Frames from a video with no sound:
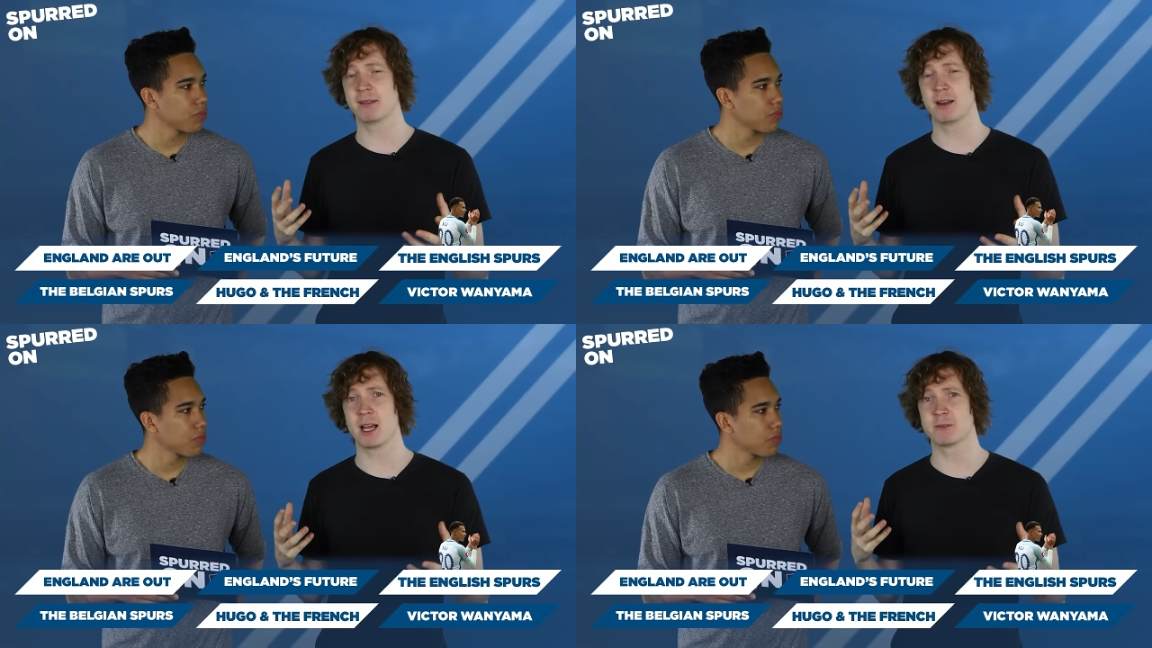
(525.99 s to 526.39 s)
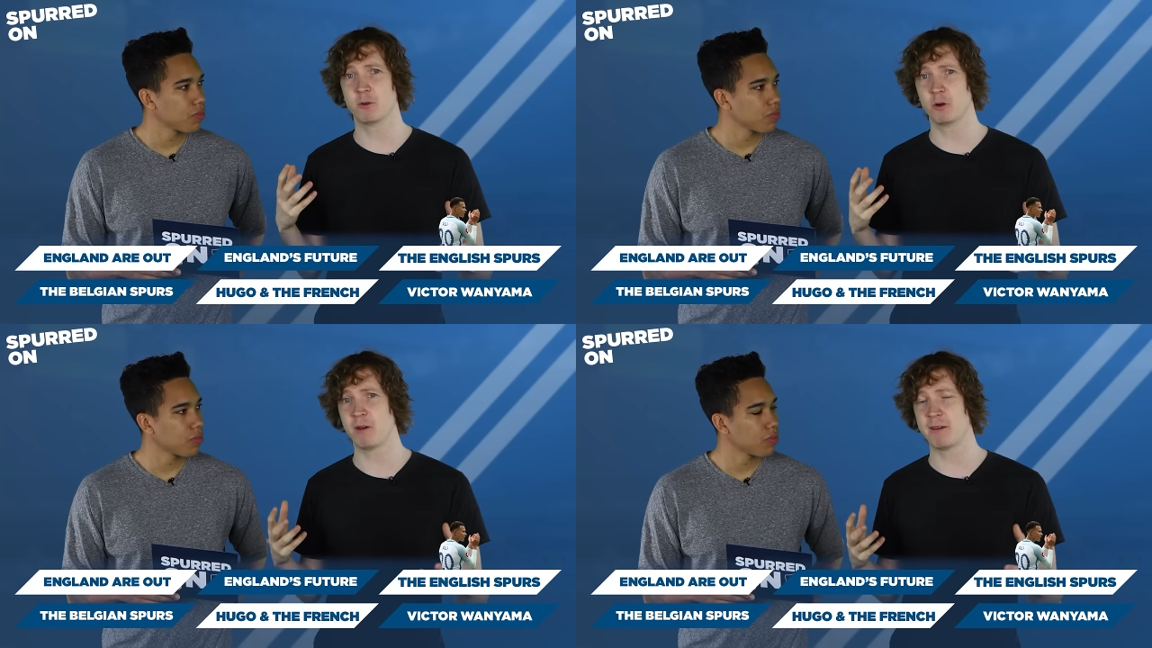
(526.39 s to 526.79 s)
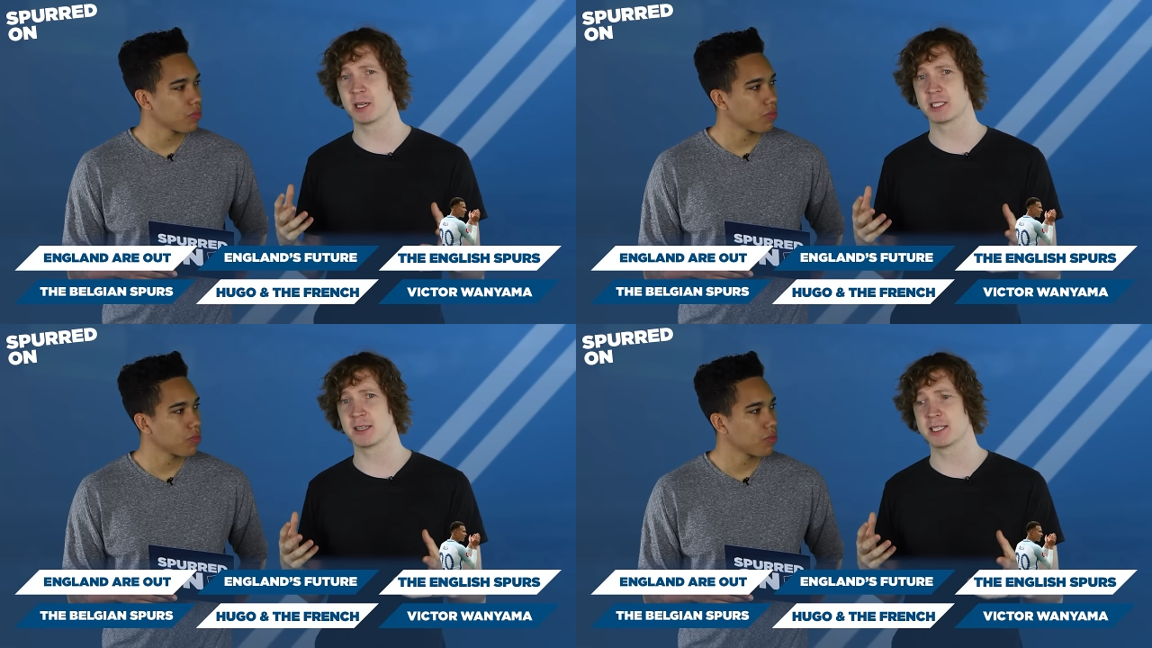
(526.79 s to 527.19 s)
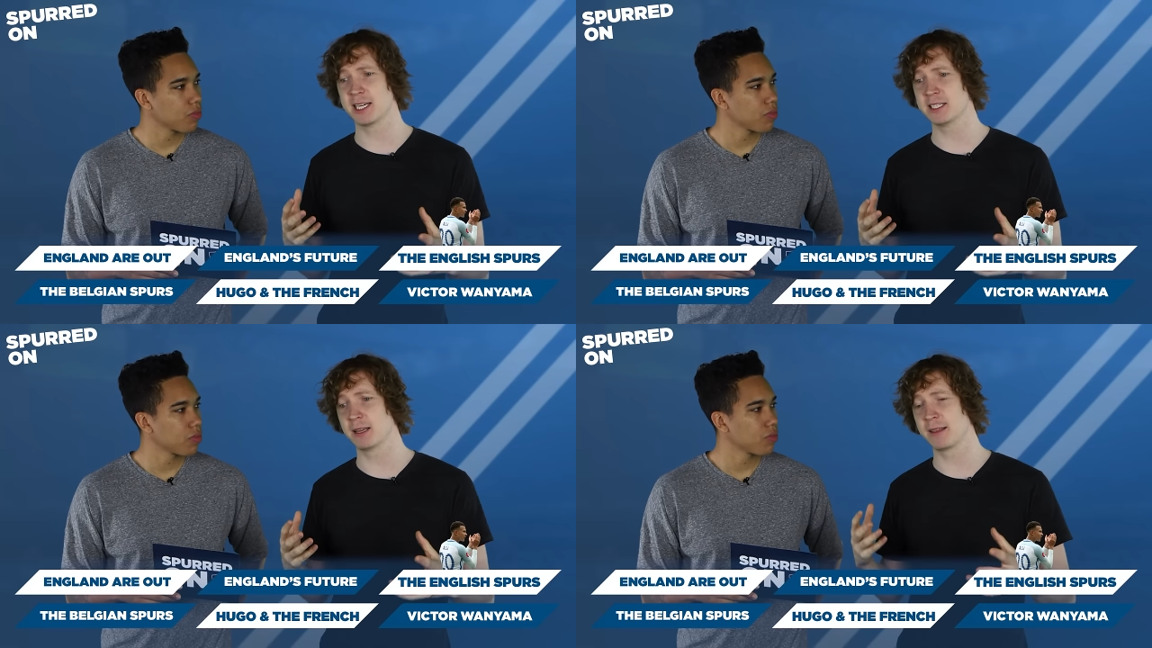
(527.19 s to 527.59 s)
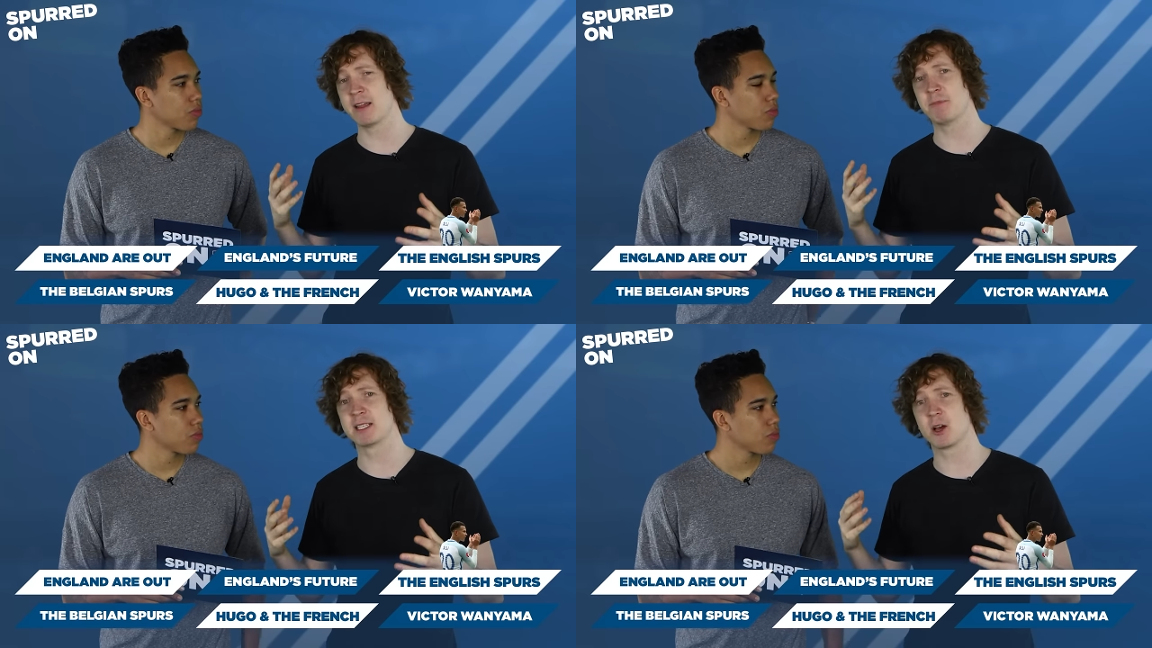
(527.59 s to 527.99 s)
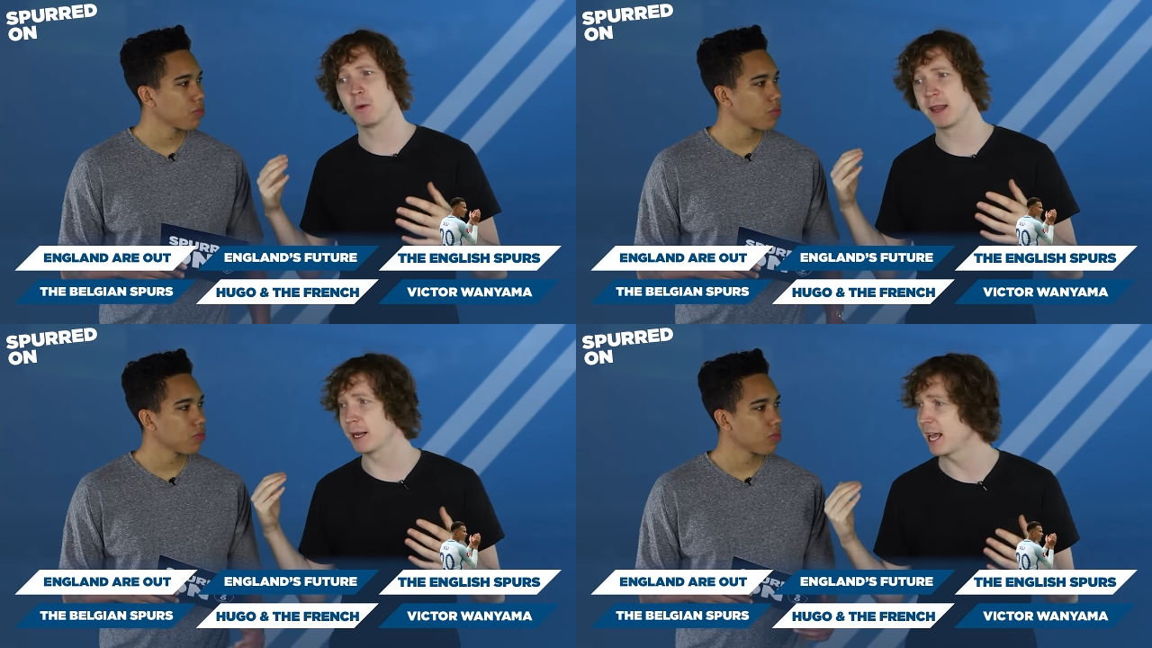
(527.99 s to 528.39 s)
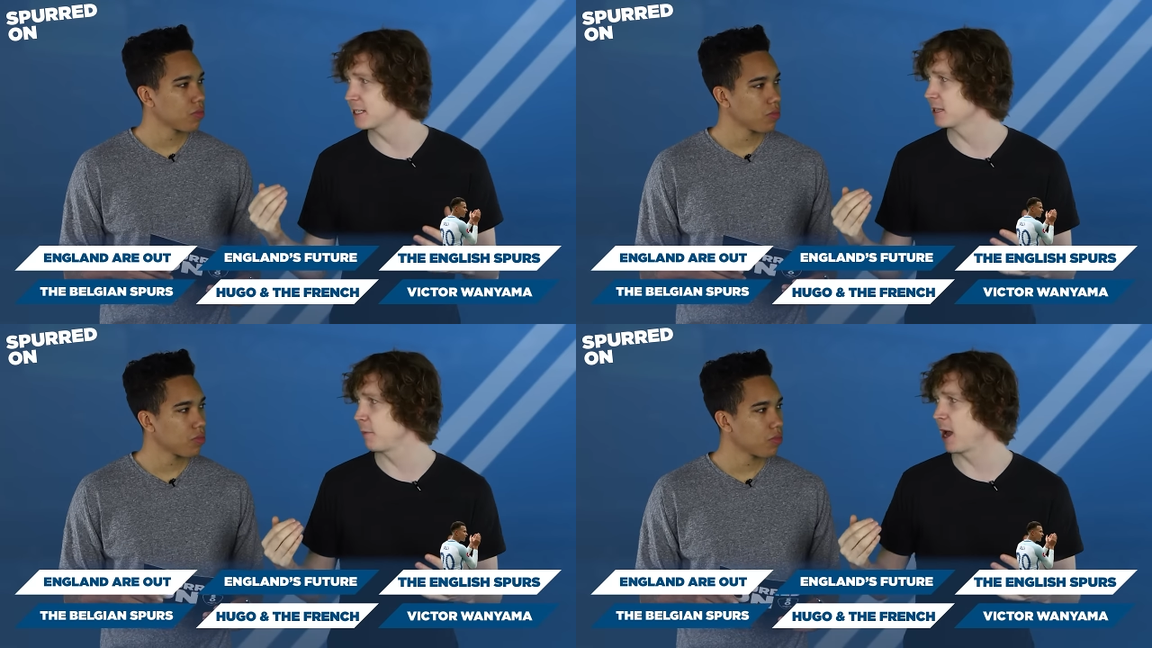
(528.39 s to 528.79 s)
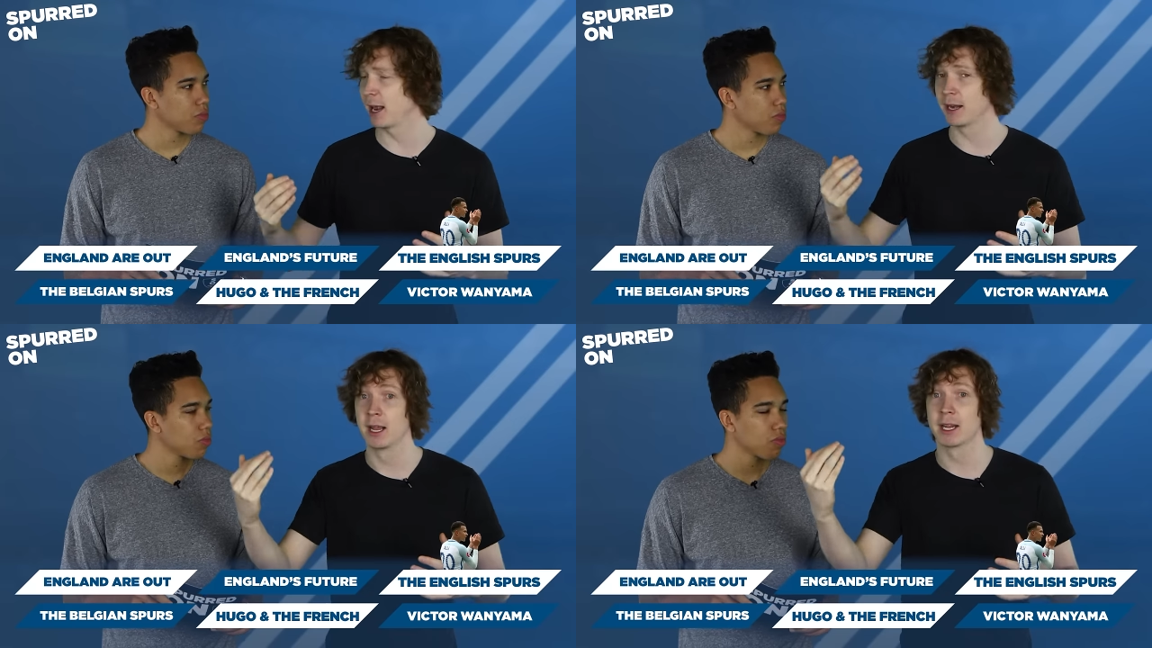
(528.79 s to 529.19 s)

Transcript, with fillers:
Speaker 1: in the last four or five months of the season that they've been told when they get to the byline,